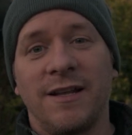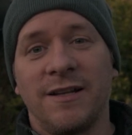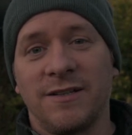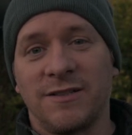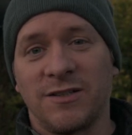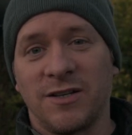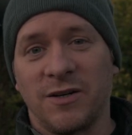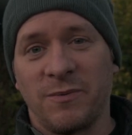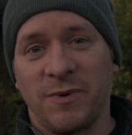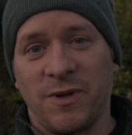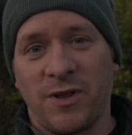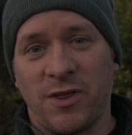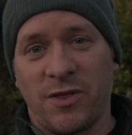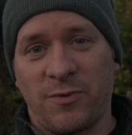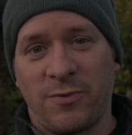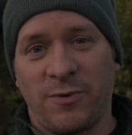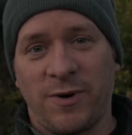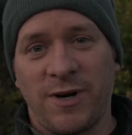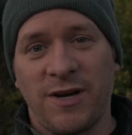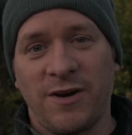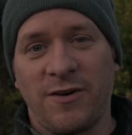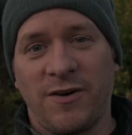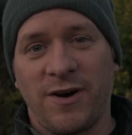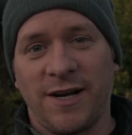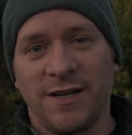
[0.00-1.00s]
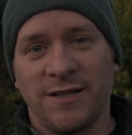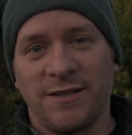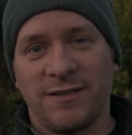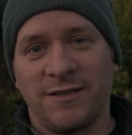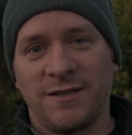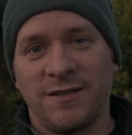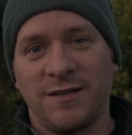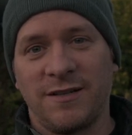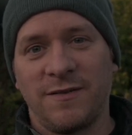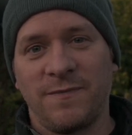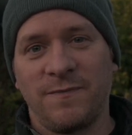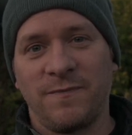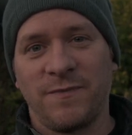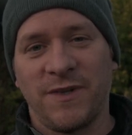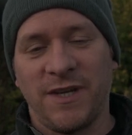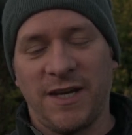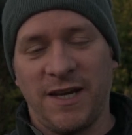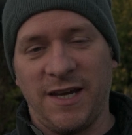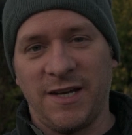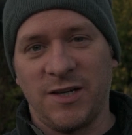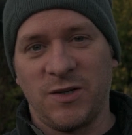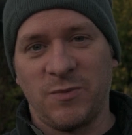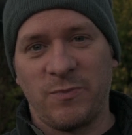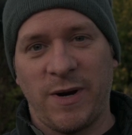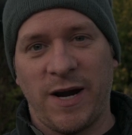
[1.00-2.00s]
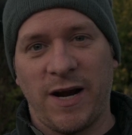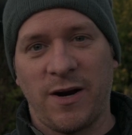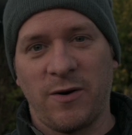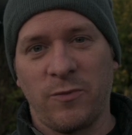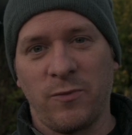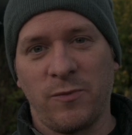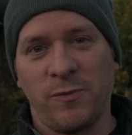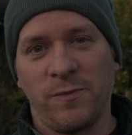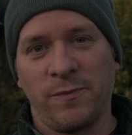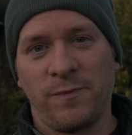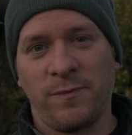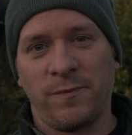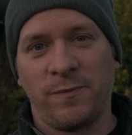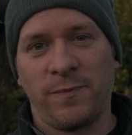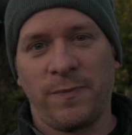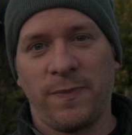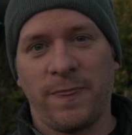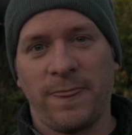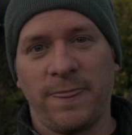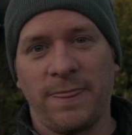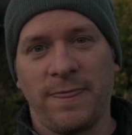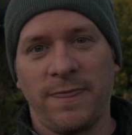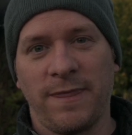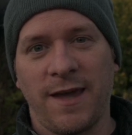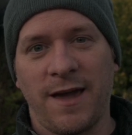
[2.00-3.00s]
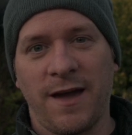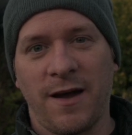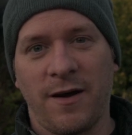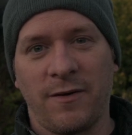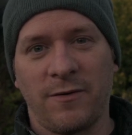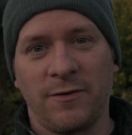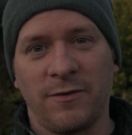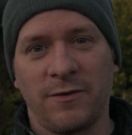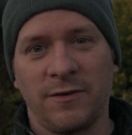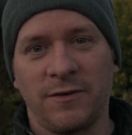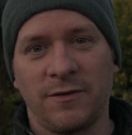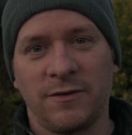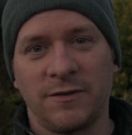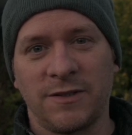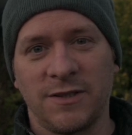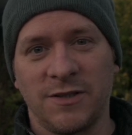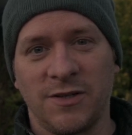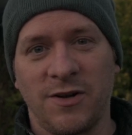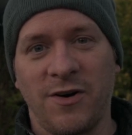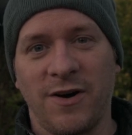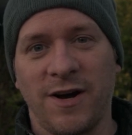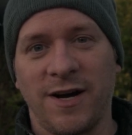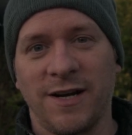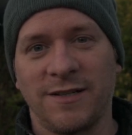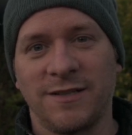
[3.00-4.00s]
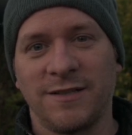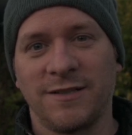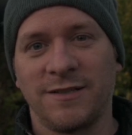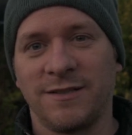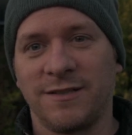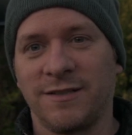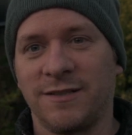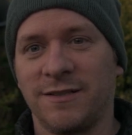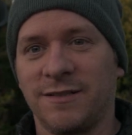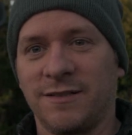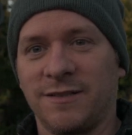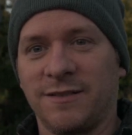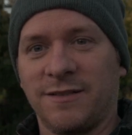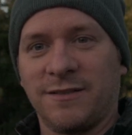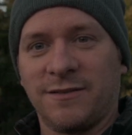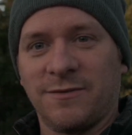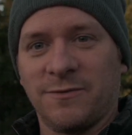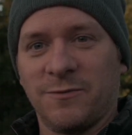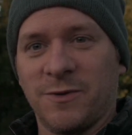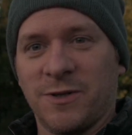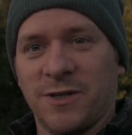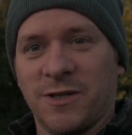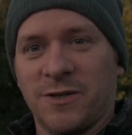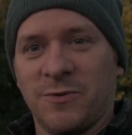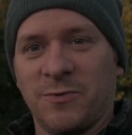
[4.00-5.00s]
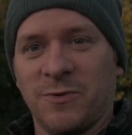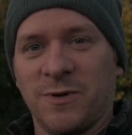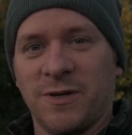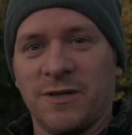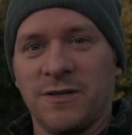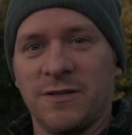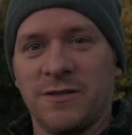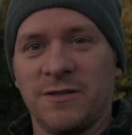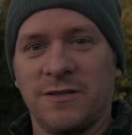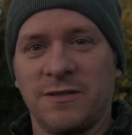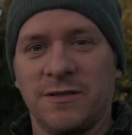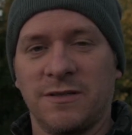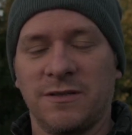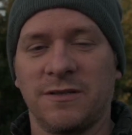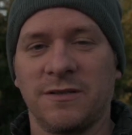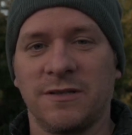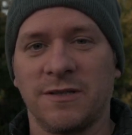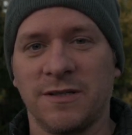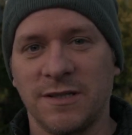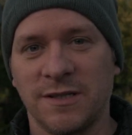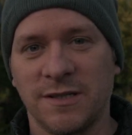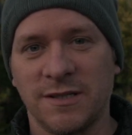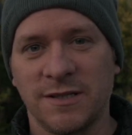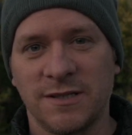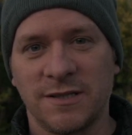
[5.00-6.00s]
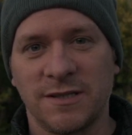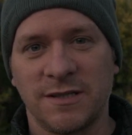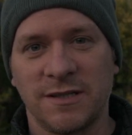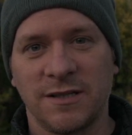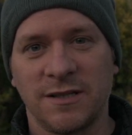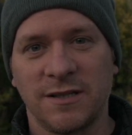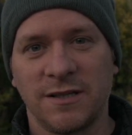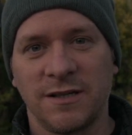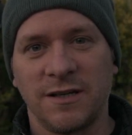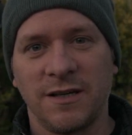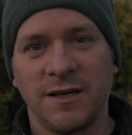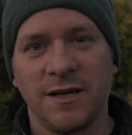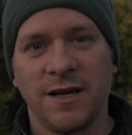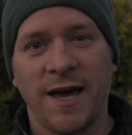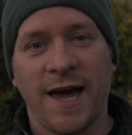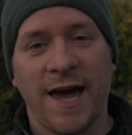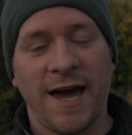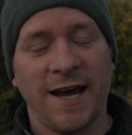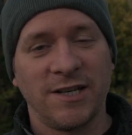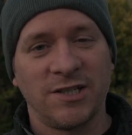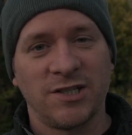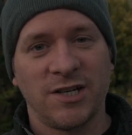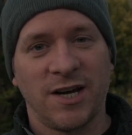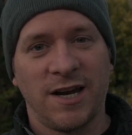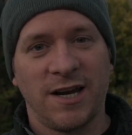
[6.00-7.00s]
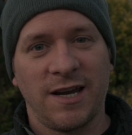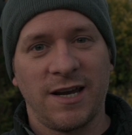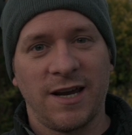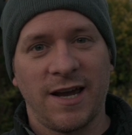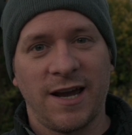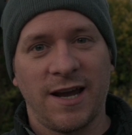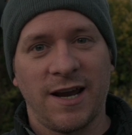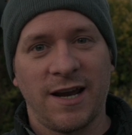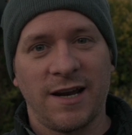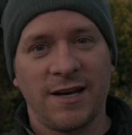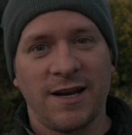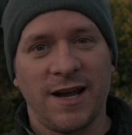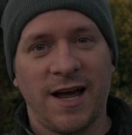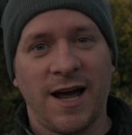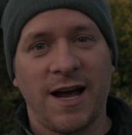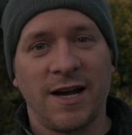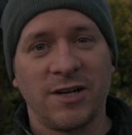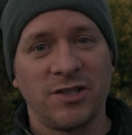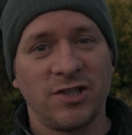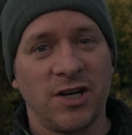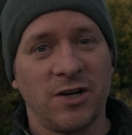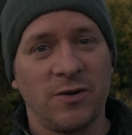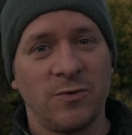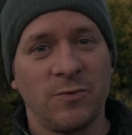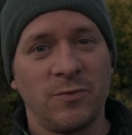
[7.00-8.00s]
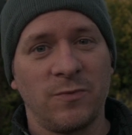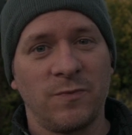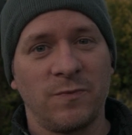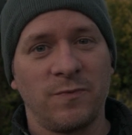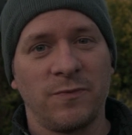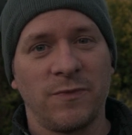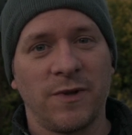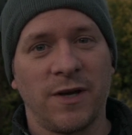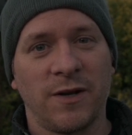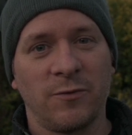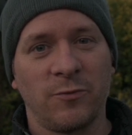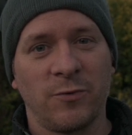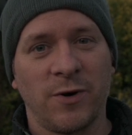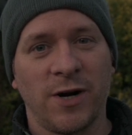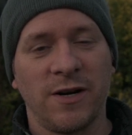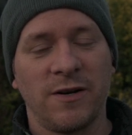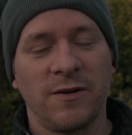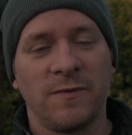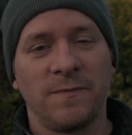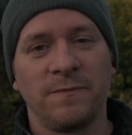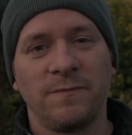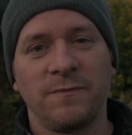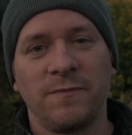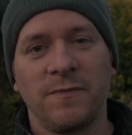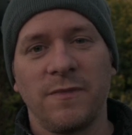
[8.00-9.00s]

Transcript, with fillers: It's going to be three nights to each panel. Now, tonight with the twins is HA and R channel and red,